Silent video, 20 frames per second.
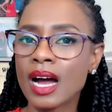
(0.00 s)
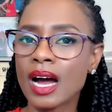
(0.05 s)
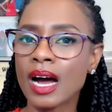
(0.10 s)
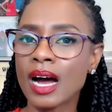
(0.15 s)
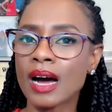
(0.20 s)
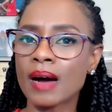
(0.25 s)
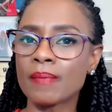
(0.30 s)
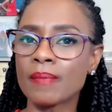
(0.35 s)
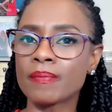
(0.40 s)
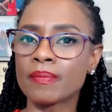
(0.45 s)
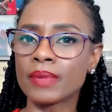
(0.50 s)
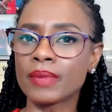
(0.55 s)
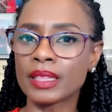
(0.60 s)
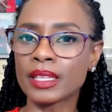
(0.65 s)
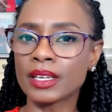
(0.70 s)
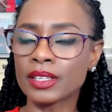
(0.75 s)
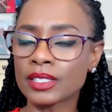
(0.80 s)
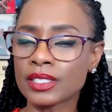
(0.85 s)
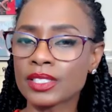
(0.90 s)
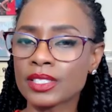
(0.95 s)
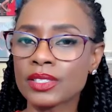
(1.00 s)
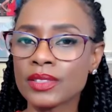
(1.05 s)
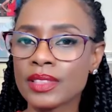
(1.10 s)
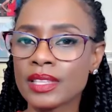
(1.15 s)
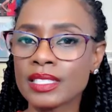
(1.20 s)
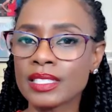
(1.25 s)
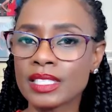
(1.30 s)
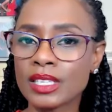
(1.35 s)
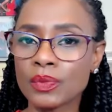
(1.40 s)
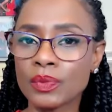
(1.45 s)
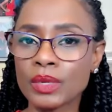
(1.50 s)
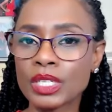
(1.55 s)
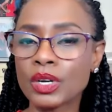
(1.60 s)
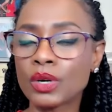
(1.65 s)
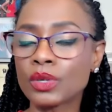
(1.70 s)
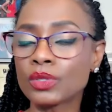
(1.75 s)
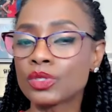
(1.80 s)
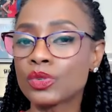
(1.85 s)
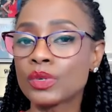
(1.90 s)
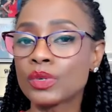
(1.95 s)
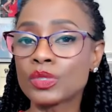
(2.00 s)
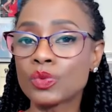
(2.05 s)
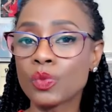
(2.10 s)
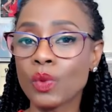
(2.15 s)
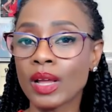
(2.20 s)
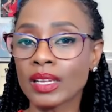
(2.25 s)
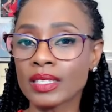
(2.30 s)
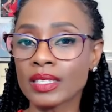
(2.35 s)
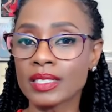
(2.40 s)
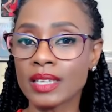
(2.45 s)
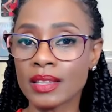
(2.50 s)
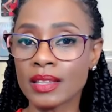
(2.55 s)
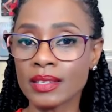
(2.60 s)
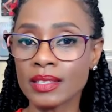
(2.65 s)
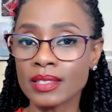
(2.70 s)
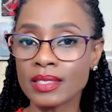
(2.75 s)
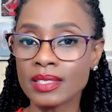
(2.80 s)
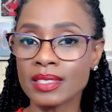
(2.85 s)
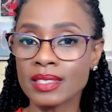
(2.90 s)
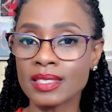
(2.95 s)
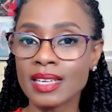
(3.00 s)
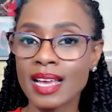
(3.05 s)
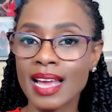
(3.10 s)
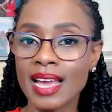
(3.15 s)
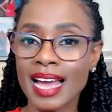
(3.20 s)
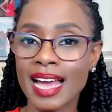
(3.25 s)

But there are certain things that we don't do as well as others.